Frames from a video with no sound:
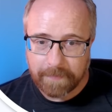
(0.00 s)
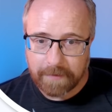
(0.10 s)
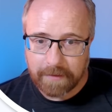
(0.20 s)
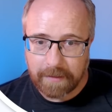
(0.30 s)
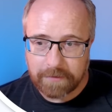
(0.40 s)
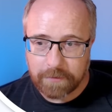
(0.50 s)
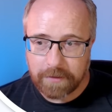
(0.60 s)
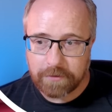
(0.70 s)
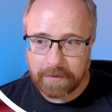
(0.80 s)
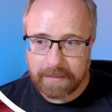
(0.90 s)
Okay, so
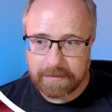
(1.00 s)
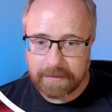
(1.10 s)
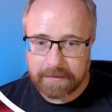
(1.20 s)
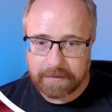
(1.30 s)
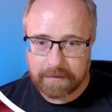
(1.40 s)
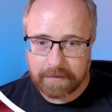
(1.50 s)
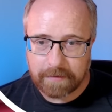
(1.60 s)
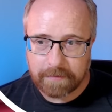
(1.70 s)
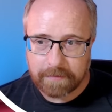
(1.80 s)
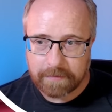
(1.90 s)
it translates
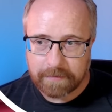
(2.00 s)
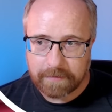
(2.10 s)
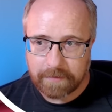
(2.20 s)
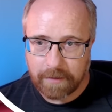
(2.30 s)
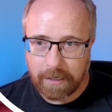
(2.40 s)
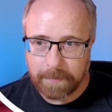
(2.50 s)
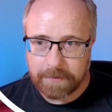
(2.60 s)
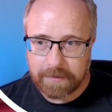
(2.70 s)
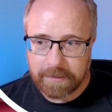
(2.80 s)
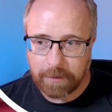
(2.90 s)
the
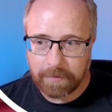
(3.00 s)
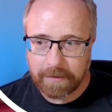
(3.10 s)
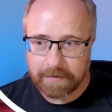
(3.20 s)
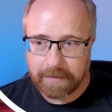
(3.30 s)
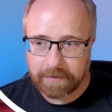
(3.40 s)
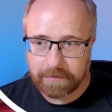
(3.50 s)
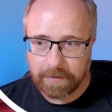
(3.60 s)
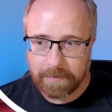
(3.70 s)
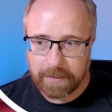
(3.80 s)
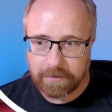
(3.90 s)
options here, but not the text on
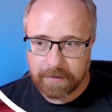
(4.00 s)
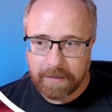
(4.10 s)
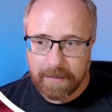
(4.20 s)
the page.